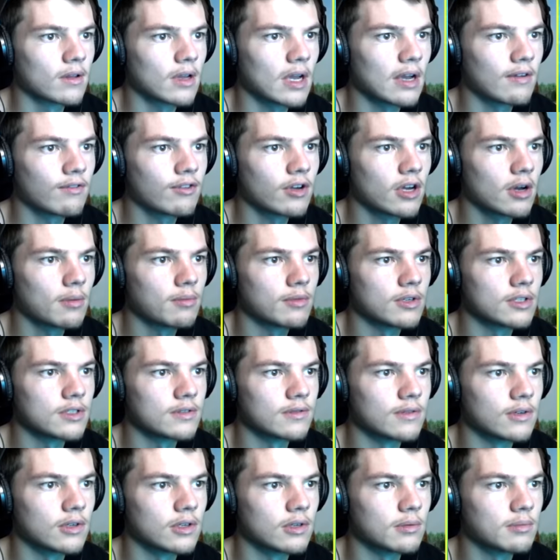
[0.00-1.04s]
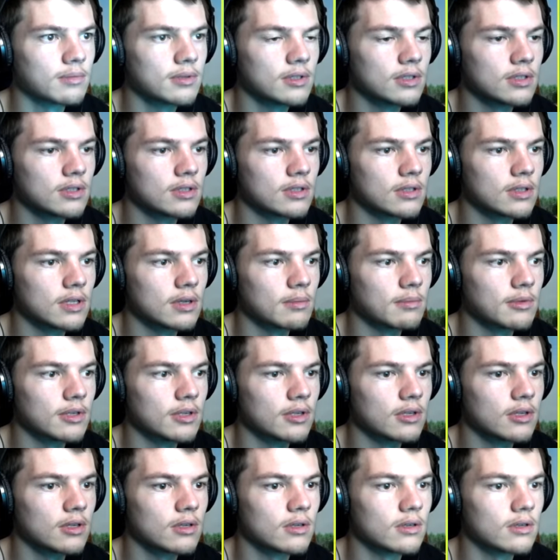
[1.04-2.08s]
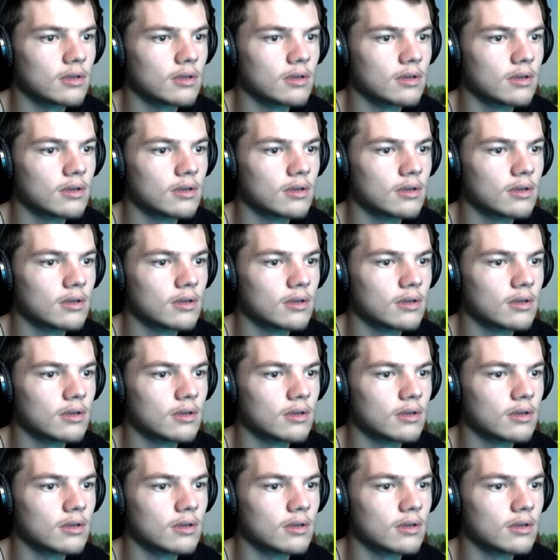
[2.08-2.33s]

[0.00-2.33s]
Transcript: I've come this far, please let me go.